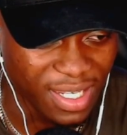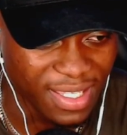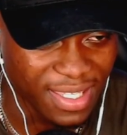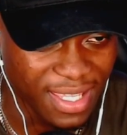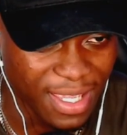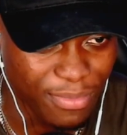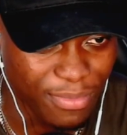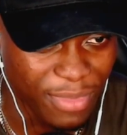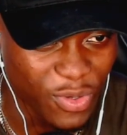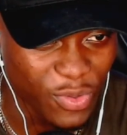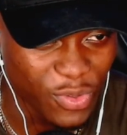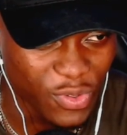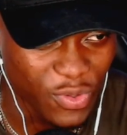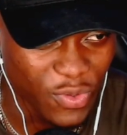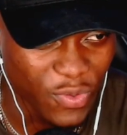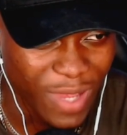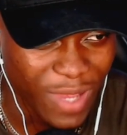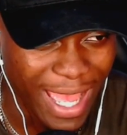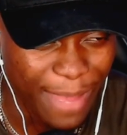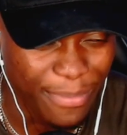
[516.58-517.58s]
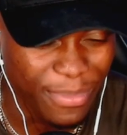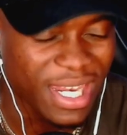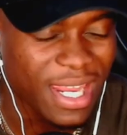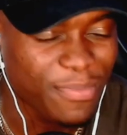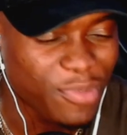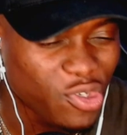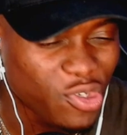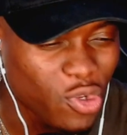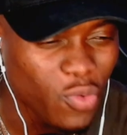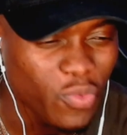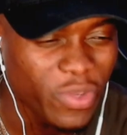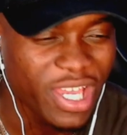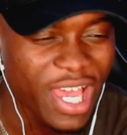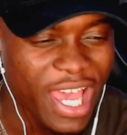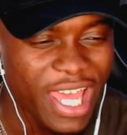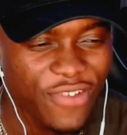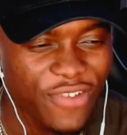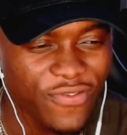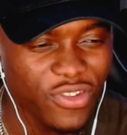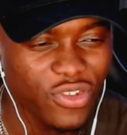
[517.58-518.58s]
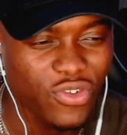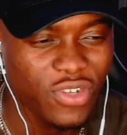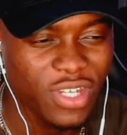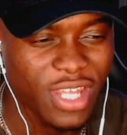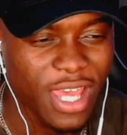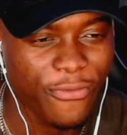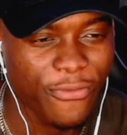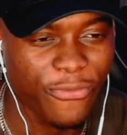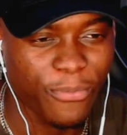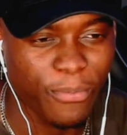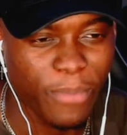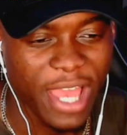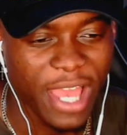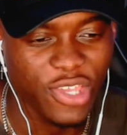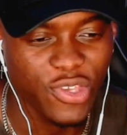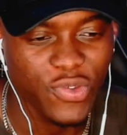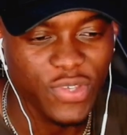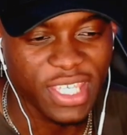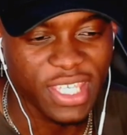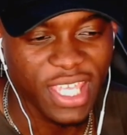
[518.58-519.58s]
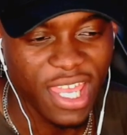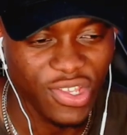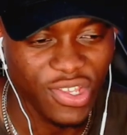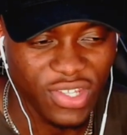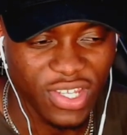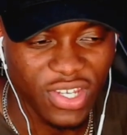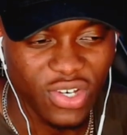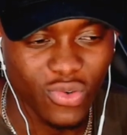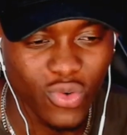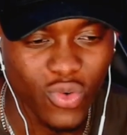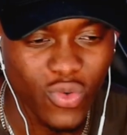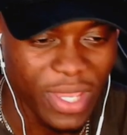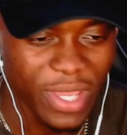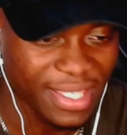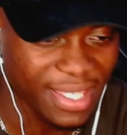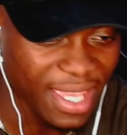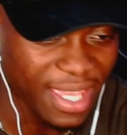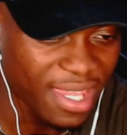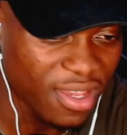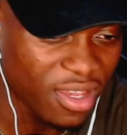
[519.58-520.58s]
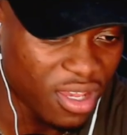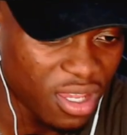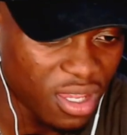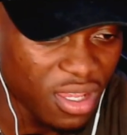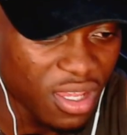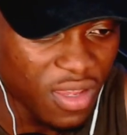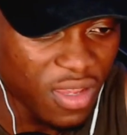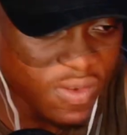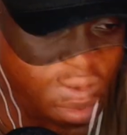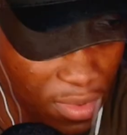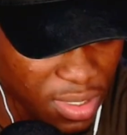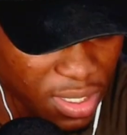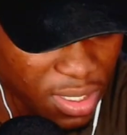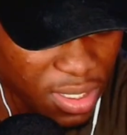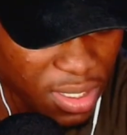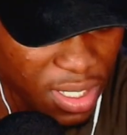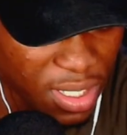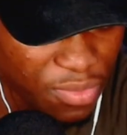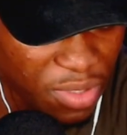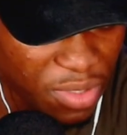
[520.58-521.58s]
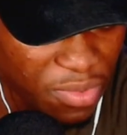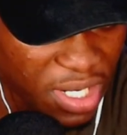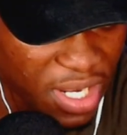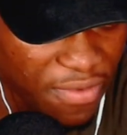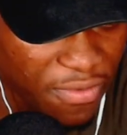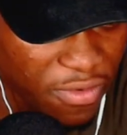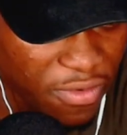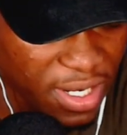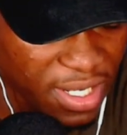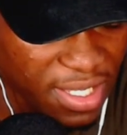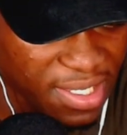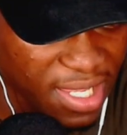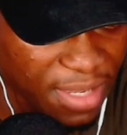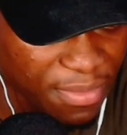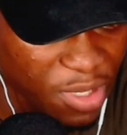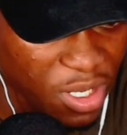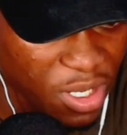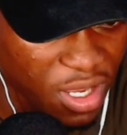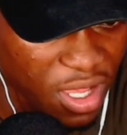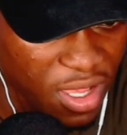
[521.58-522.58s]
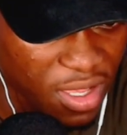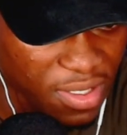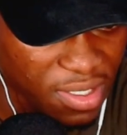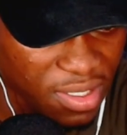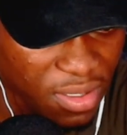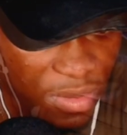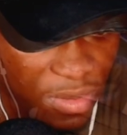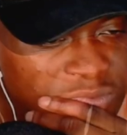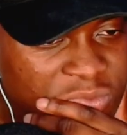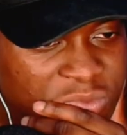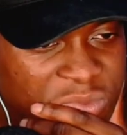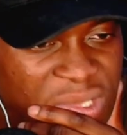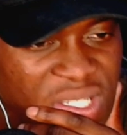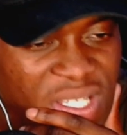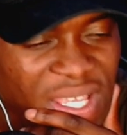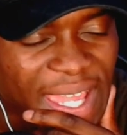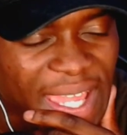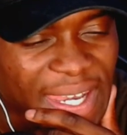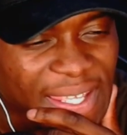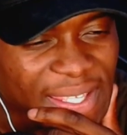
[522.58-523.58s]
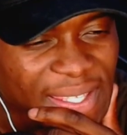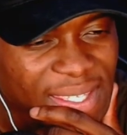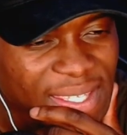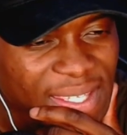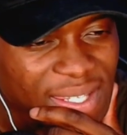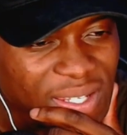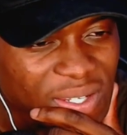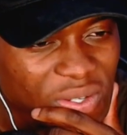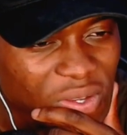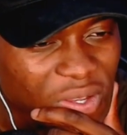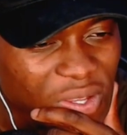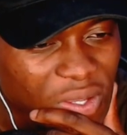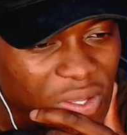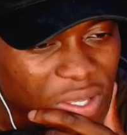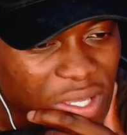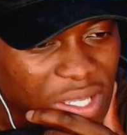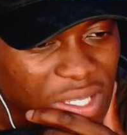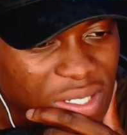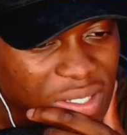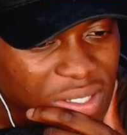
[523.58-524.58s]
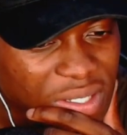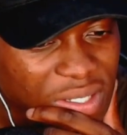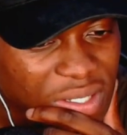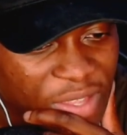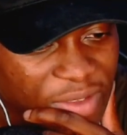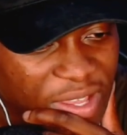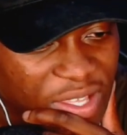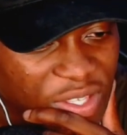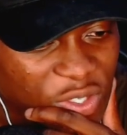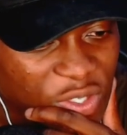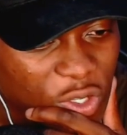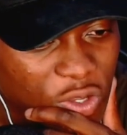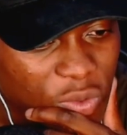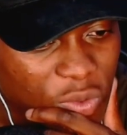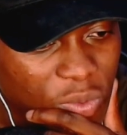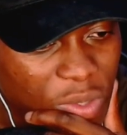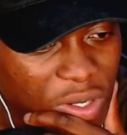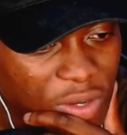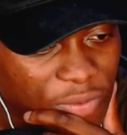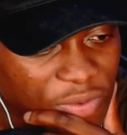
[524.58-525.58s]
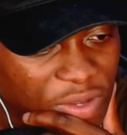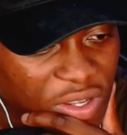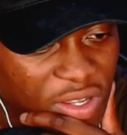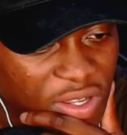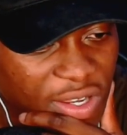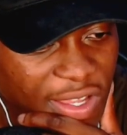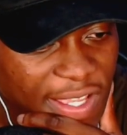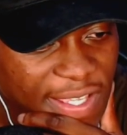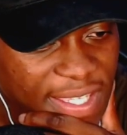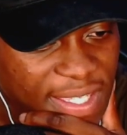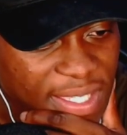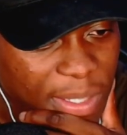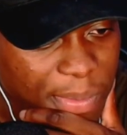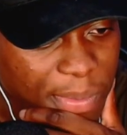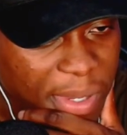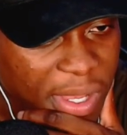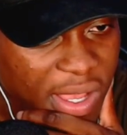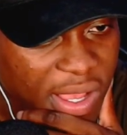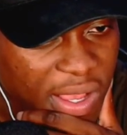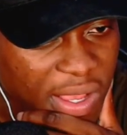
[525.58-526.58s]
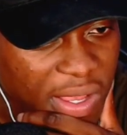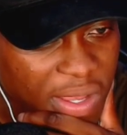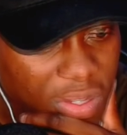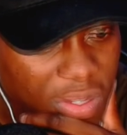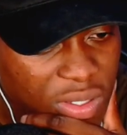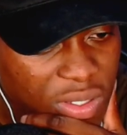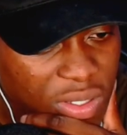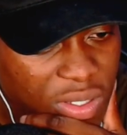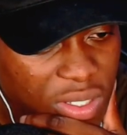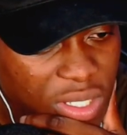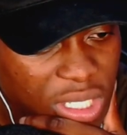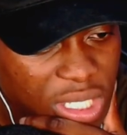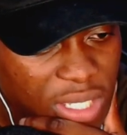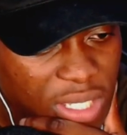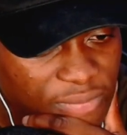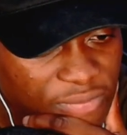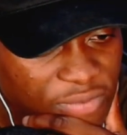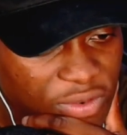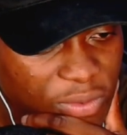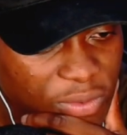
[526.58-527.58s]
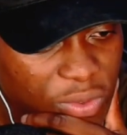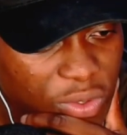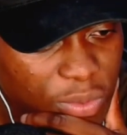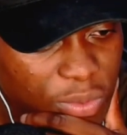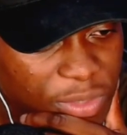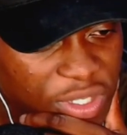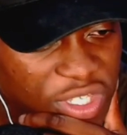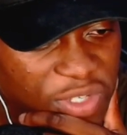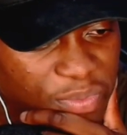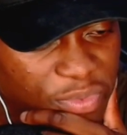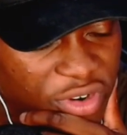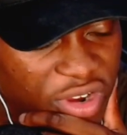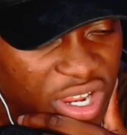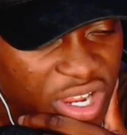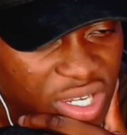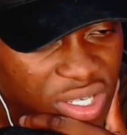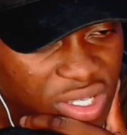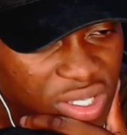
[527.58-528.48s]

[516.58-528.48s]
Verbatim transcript: same middle school. I mean, I'm sure we kind of knew that by you saying you didn't always hate her. I mean, we're never in the same class. An incident occurred that tore one of the classes apart. And the rumor spread.